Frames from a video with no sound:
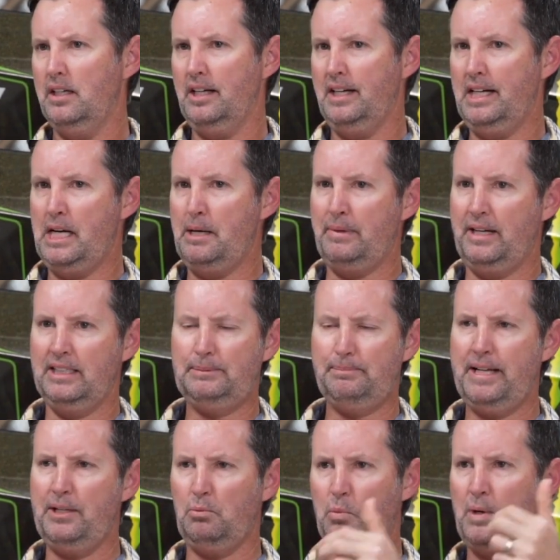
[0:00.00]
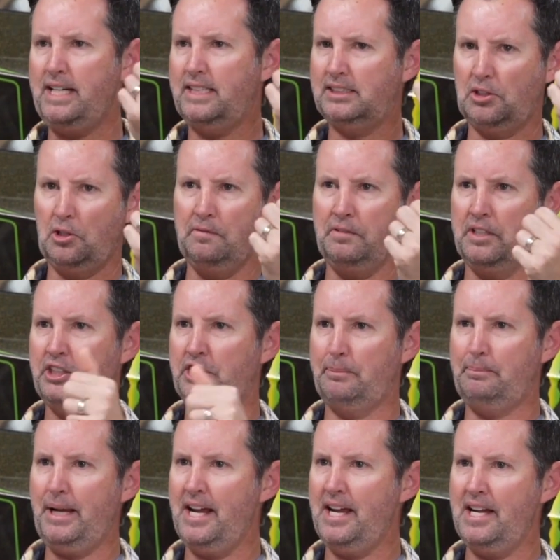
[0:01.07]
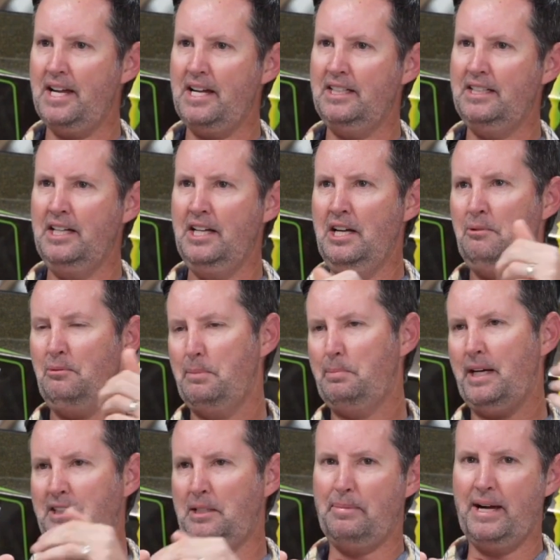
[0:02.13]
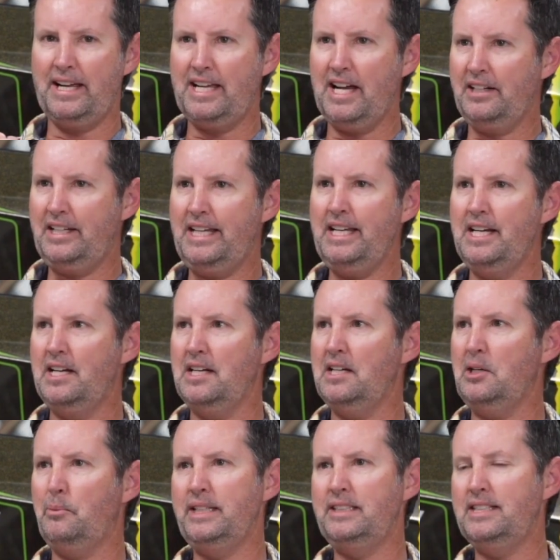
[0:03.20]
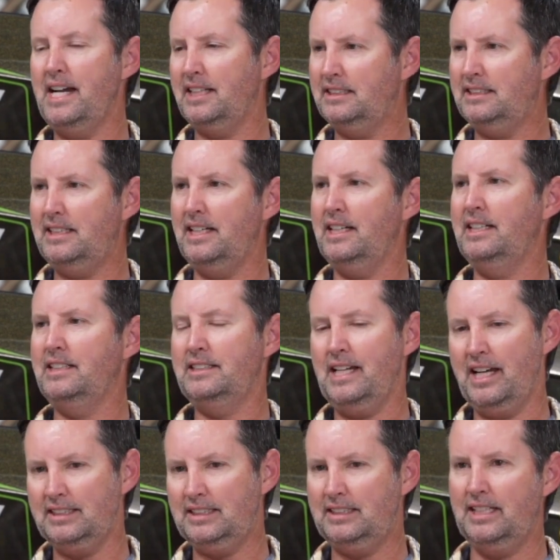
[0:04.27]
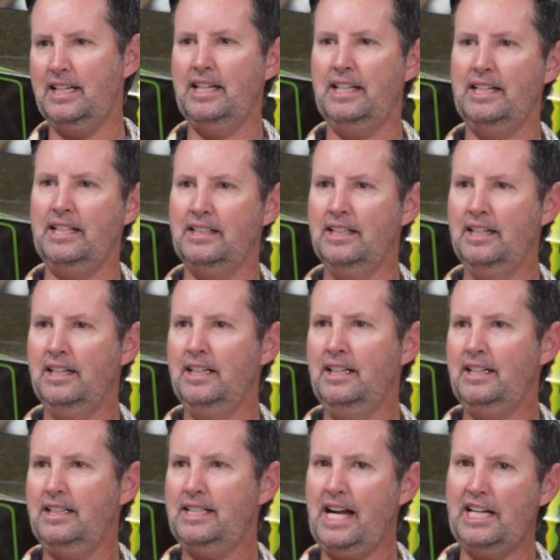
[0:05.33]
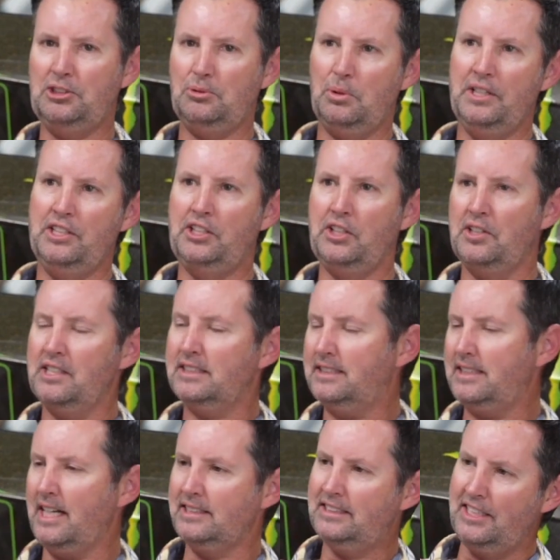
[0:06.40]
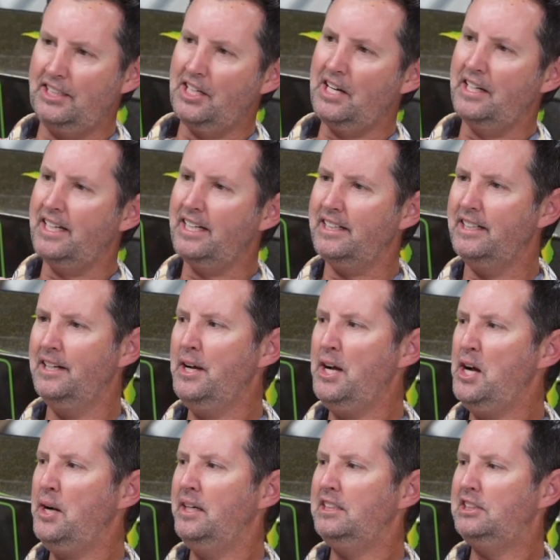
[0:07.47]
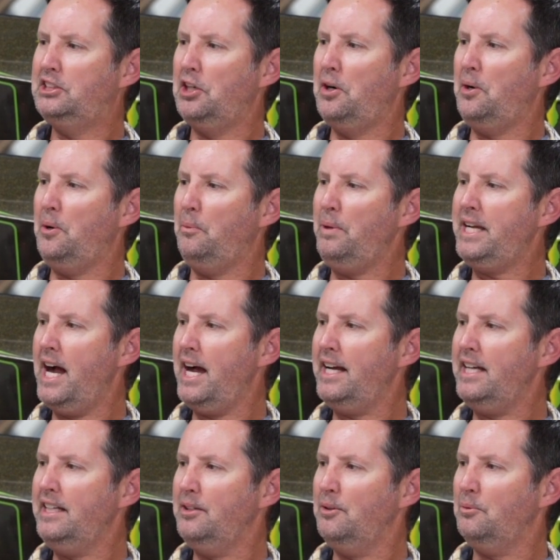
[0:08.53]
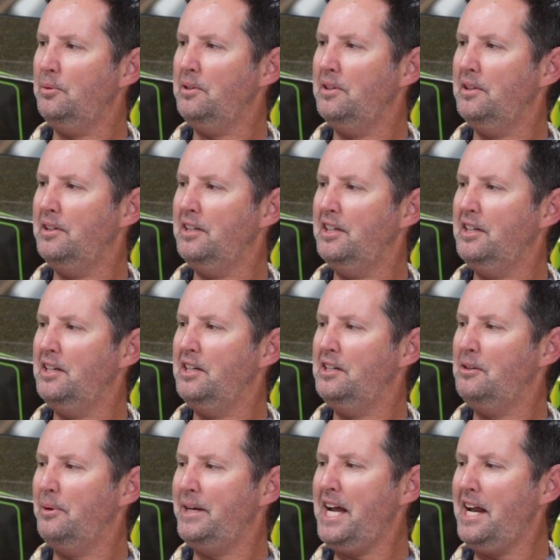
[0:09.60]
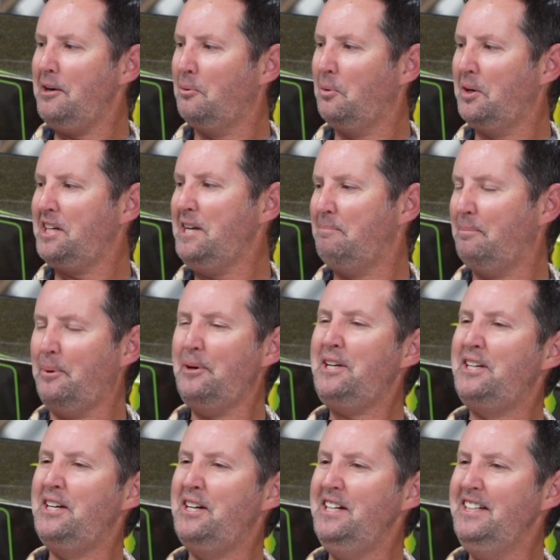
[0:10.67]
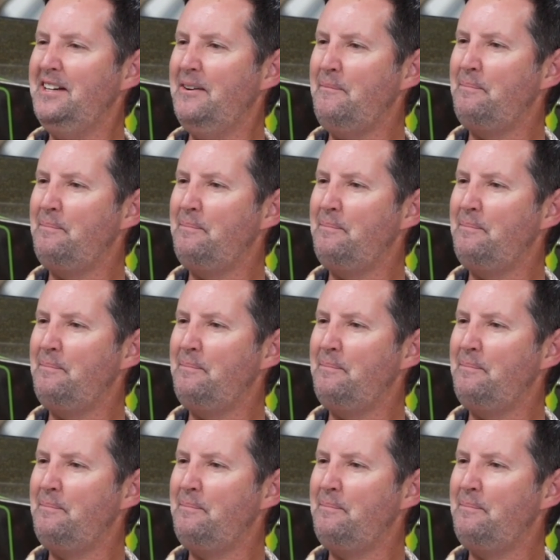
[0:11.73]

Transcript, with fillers: Um, I spent weeks over in Japan. We brought the bike out here, we tested and tested, and guys were endurance testing on it. So we got it, we got it working pretty good.